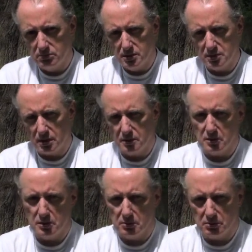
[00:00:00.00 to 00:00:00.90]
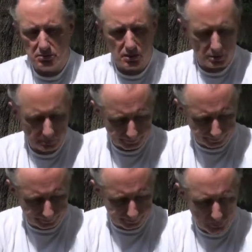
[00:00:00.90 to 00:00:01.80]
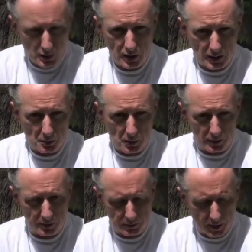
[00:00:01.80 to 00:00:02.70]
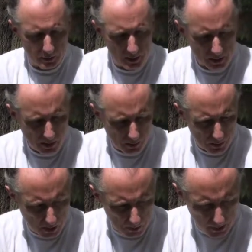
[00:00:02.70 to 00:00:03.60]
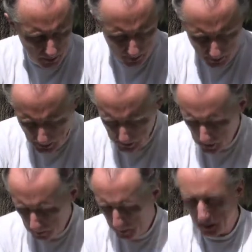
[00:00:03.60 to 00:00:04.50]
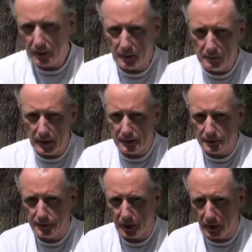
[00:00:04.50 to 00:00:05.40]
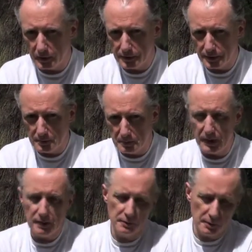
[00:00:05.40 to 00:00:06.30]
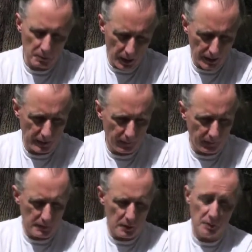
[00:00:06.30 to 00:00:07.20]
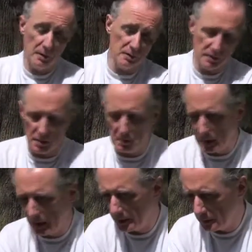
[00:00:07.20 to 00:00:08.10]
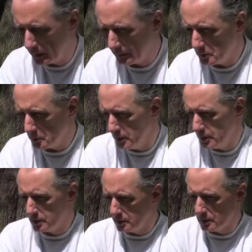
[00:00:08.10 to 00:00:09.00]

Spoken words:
She thought she, well, she had a wealthy family, so we got married. But I married her for love. I didn't marry her for money. And I thought, well, we got married and went after work.